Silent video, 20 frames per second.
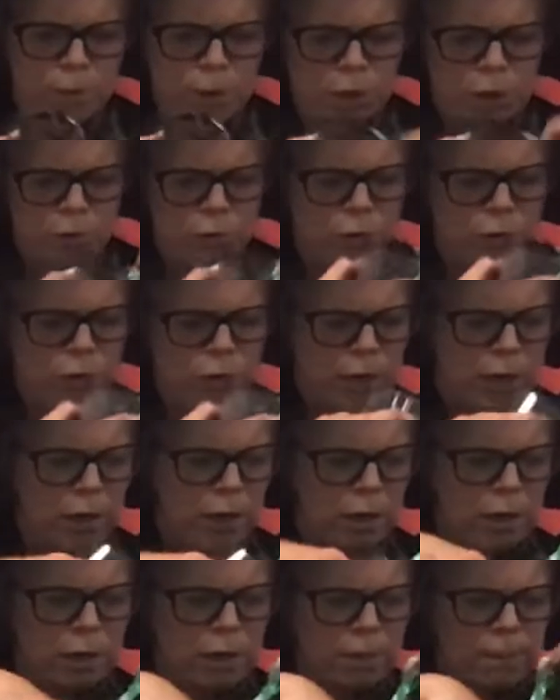you think?
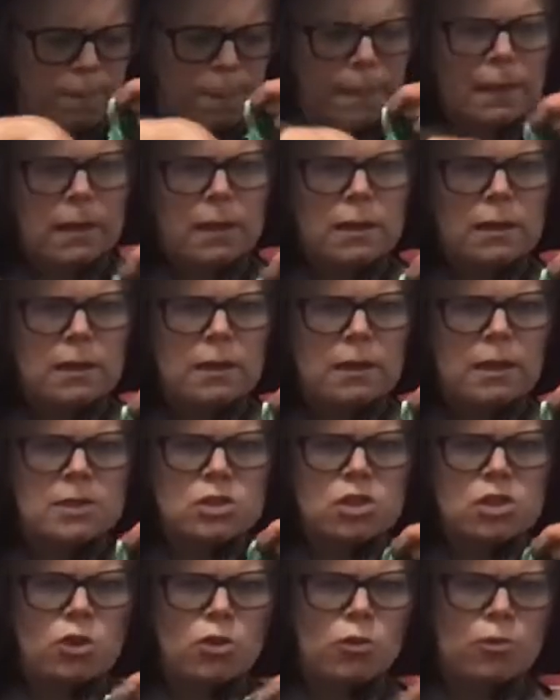
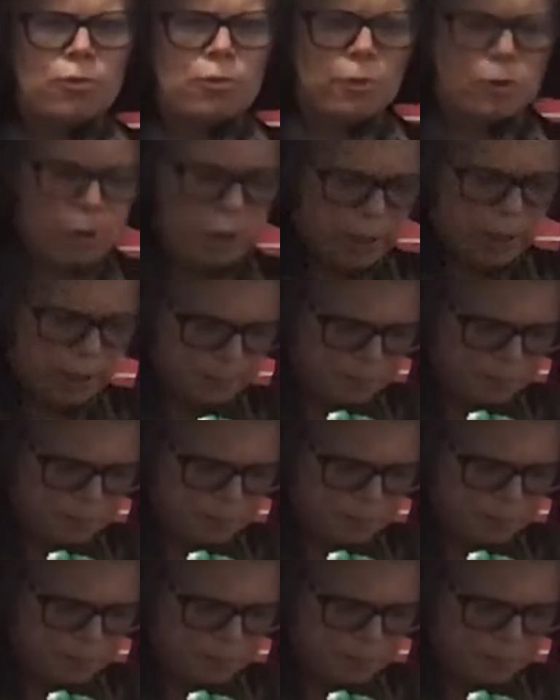Let's go for it.